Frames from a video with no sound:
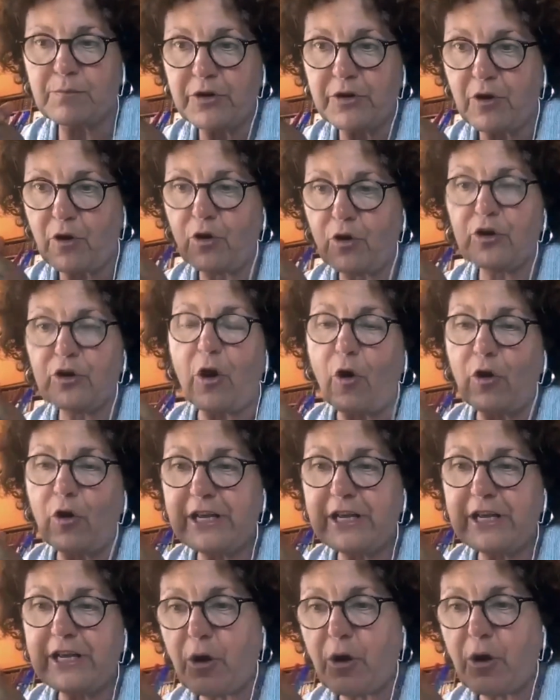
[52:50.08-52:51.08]

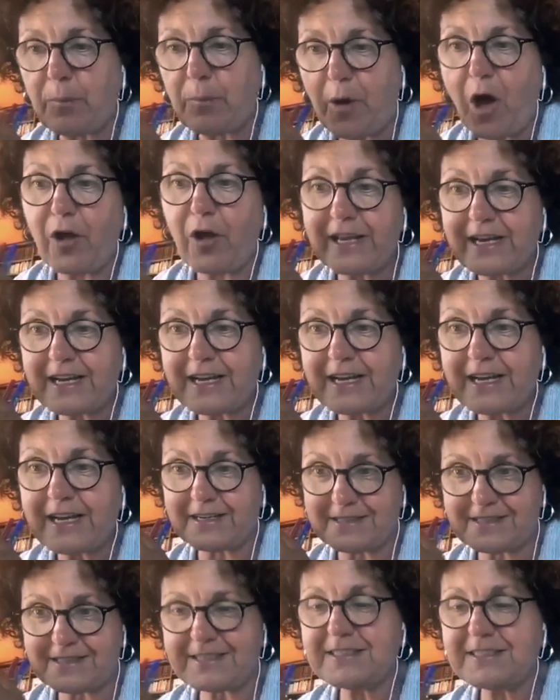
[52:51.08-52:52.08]

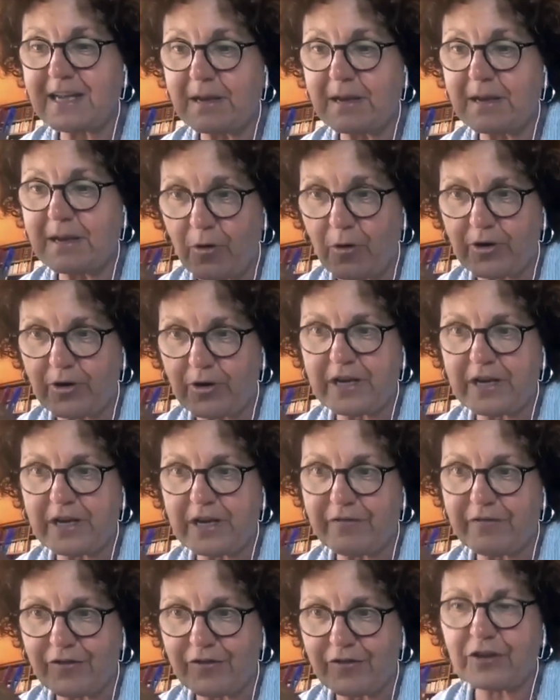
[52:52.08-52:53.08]
oligopolic system, or if
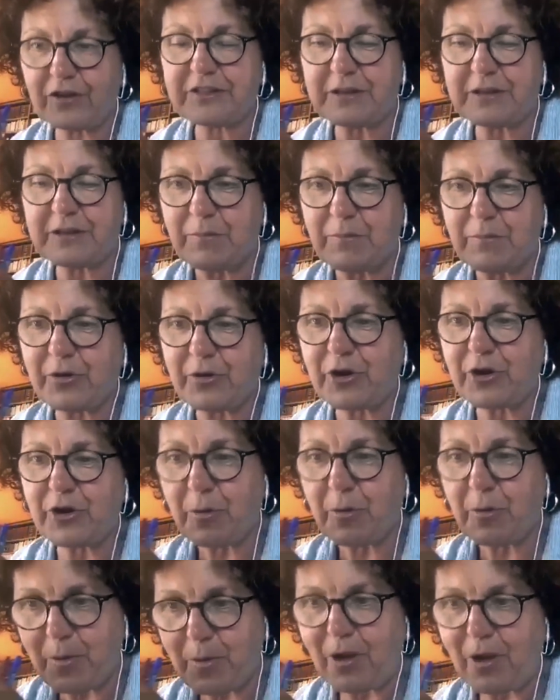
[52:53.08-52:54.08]
not a
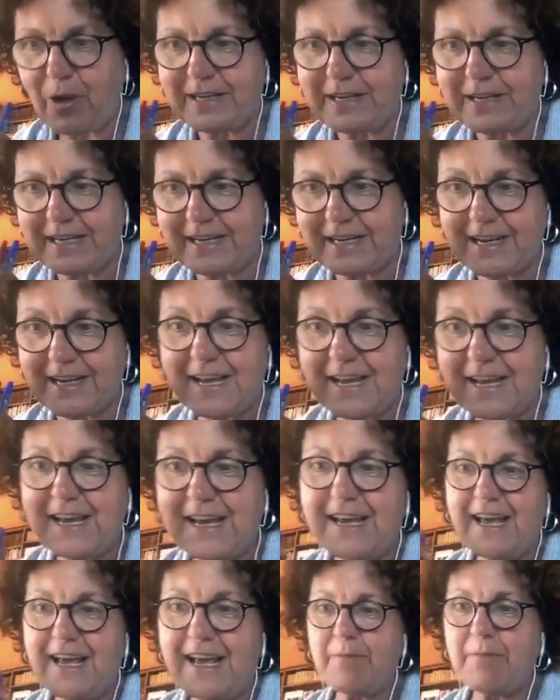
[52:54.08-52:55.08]
monopoly.
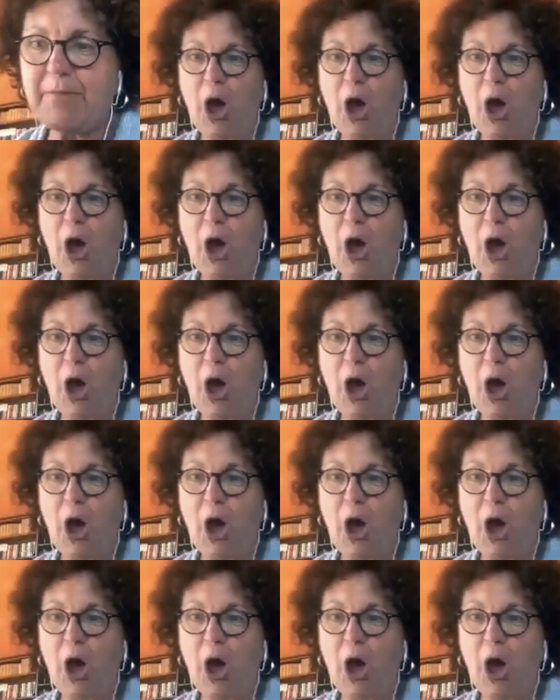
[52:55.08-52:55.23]
A